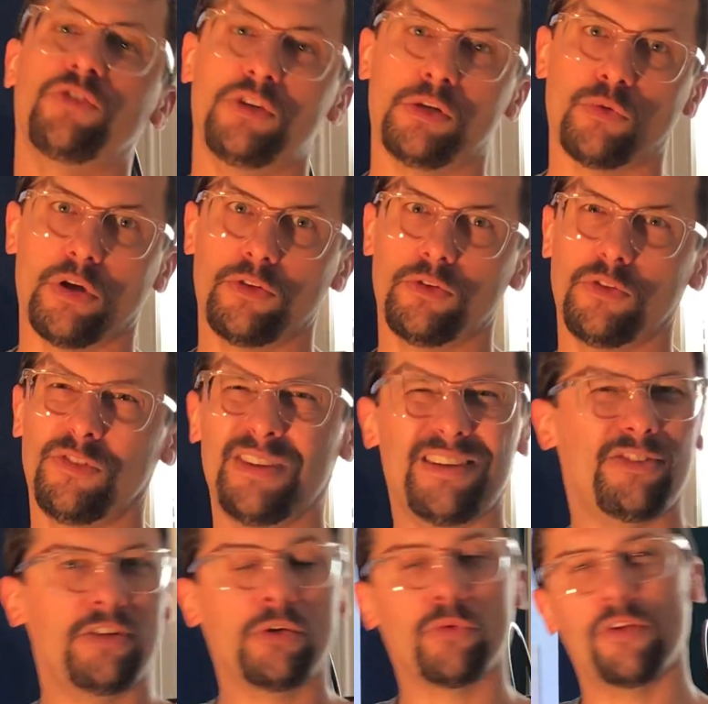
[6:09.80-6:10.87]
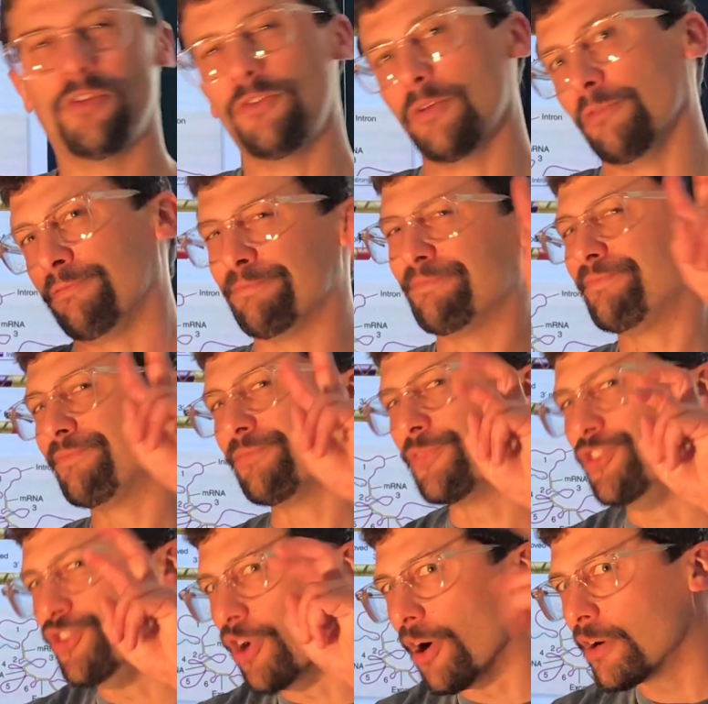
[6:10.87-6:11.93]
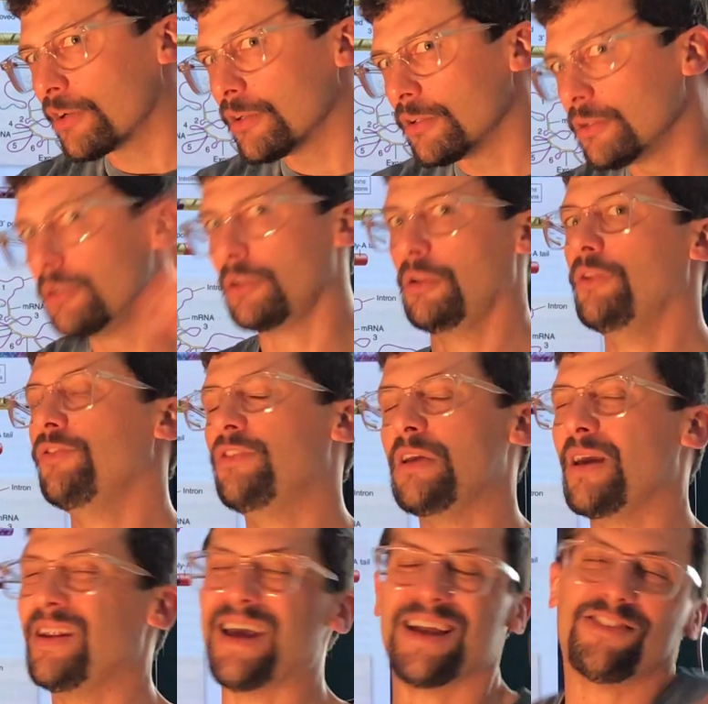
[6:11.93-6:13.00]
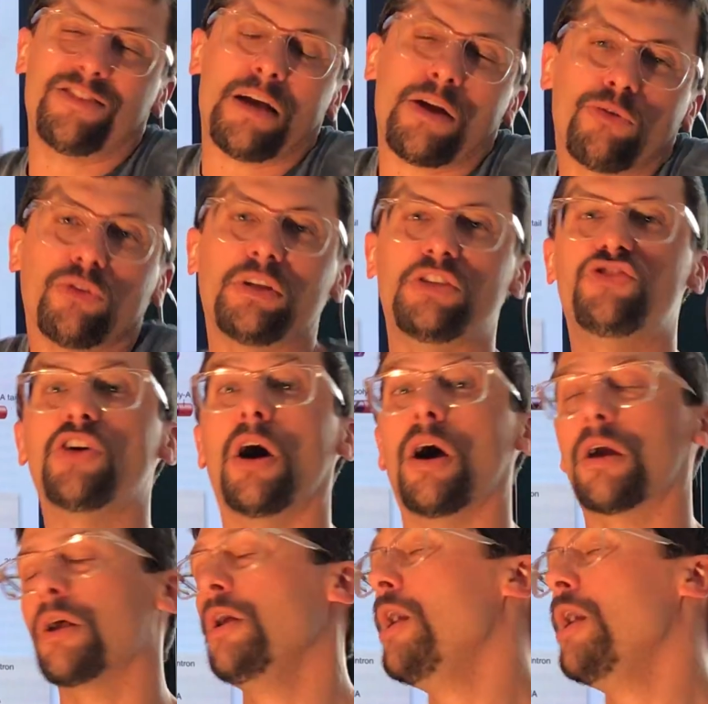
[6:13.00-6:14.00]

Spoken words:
sequences, these sequences of junk DNA. It's not really junk,